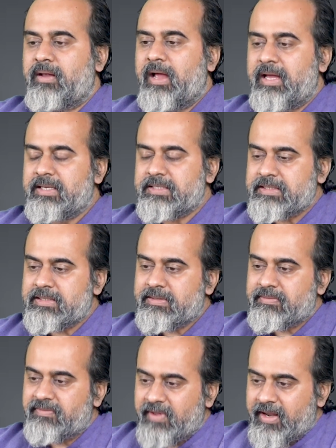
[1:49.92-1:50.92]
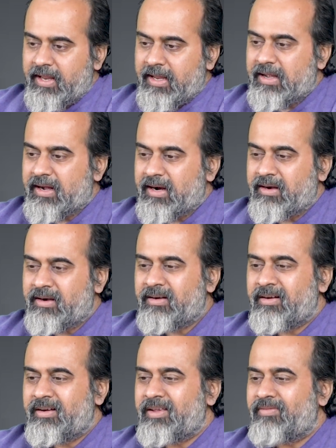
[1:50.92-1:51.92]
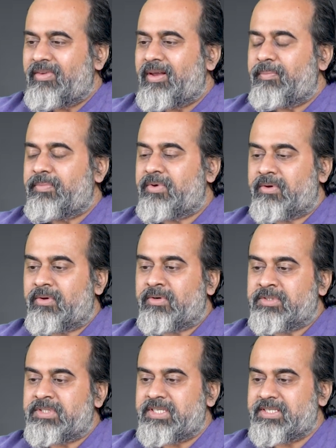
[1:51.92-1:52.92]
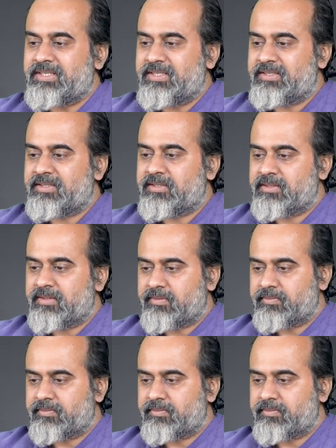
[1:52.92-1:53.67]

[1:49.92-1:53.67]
has a very underdeveloped consciousness.